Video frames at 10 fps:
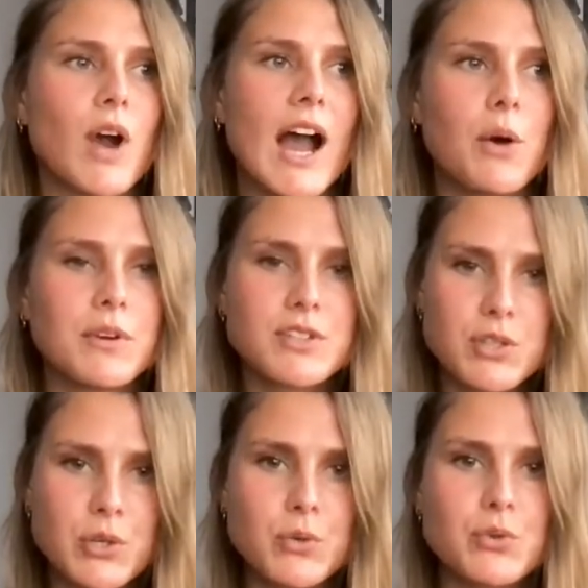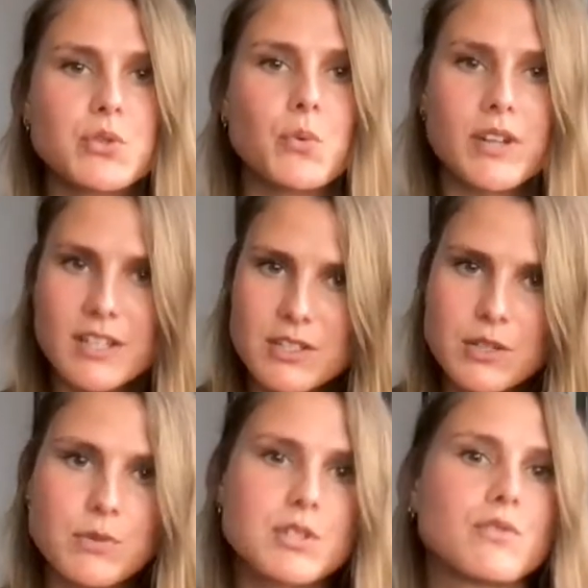how it's used, what it's
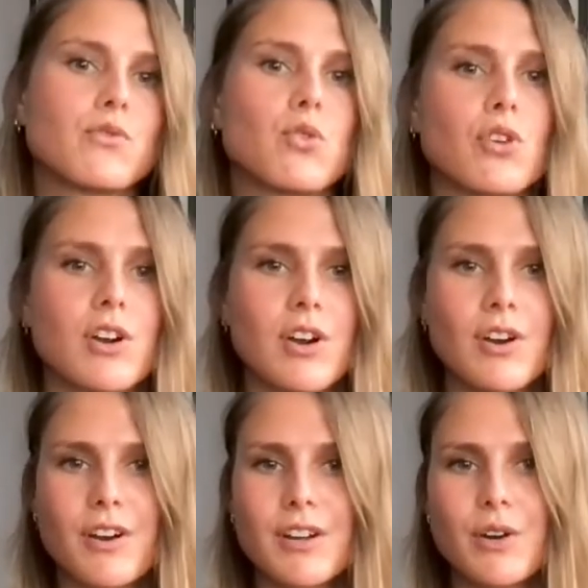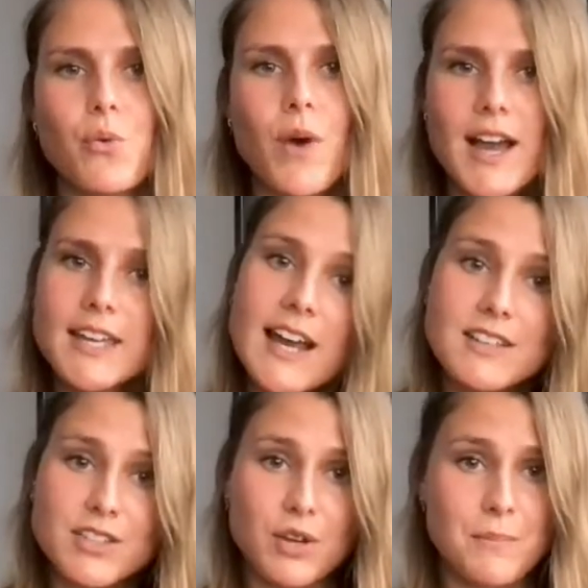used for, why it
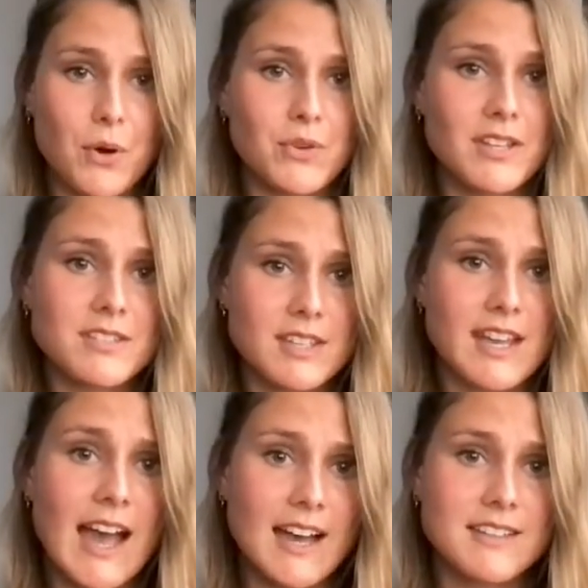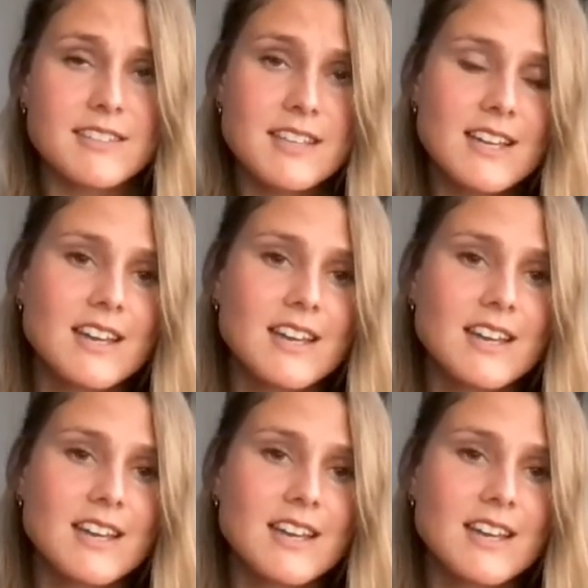has the components it has.